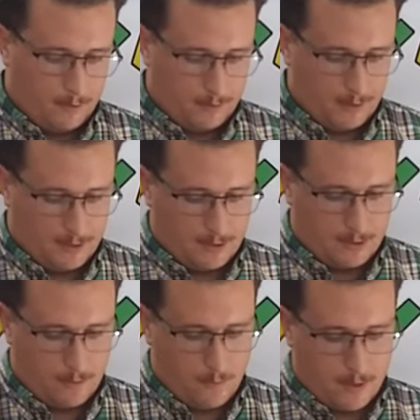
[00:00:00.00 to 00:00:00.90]
This is
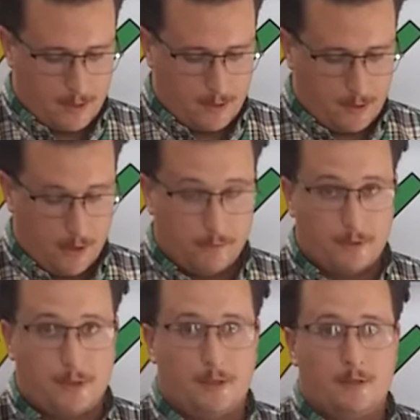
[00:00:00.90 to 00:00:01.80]
the one and
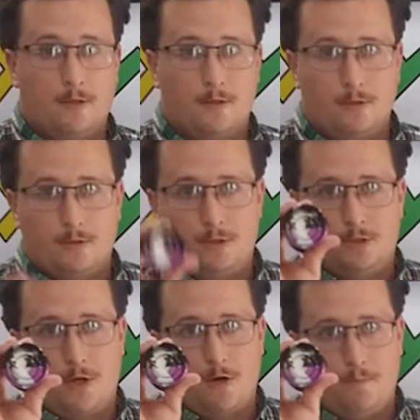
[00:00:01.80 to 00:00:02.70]
only
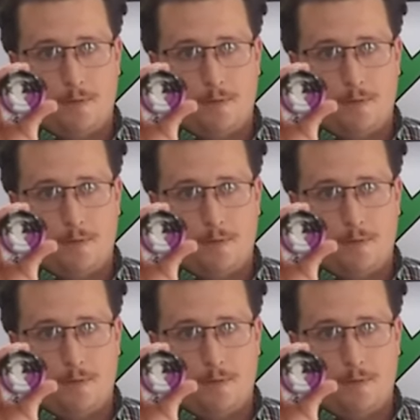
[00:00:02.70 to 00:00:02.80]
Show